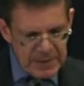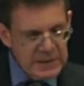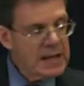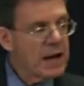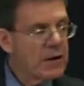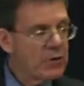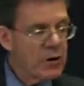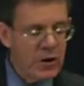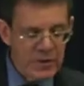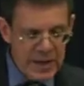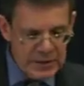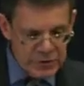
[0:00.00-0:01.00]
Now
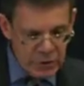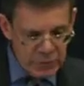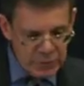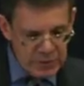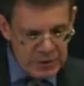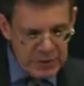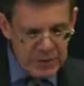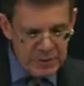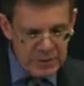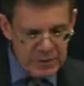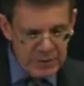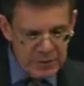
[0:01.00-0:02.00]
all that is over.
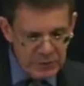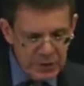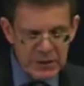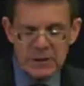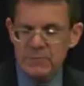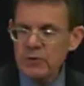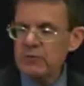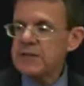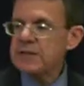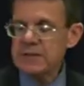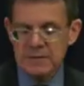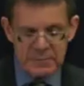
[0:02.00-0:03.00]
Look at the more
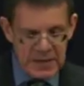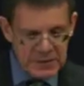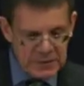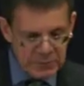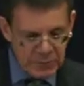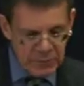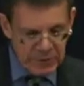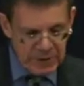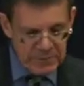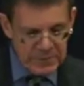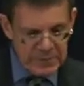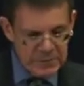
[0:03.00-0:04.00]
recent MESA
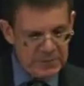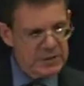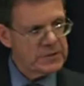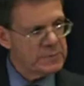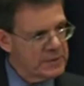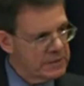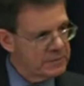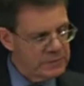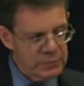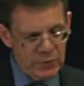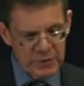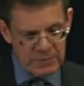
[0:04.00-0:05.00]
programs, not to speak of the
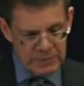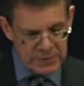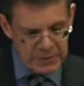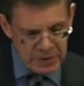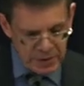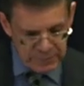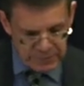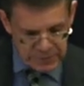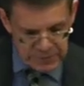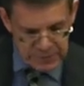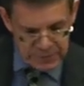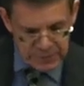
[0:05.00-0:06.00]
program of this
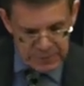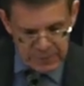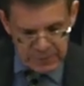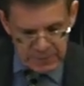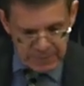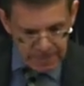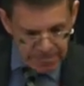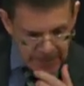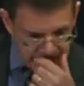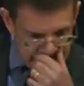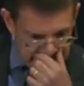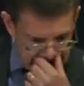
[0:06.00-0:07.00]
conference.
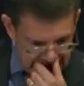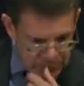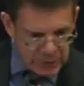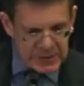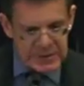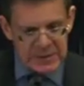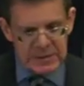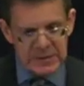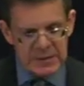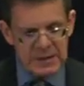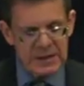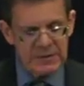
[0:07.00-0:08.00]
And you can see that
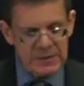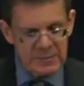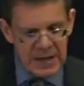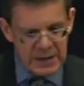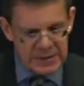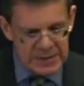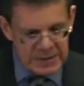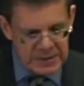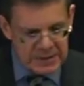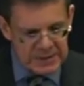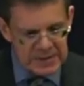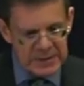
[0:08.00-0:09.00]
the study of the
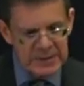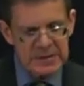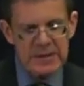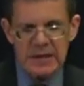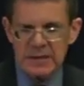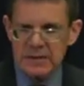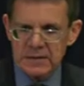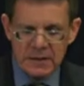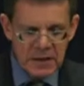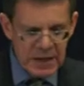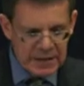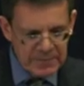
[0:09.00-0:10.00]
Palestinians is in a steady
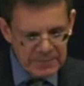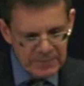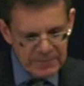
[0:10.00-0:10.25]
decline.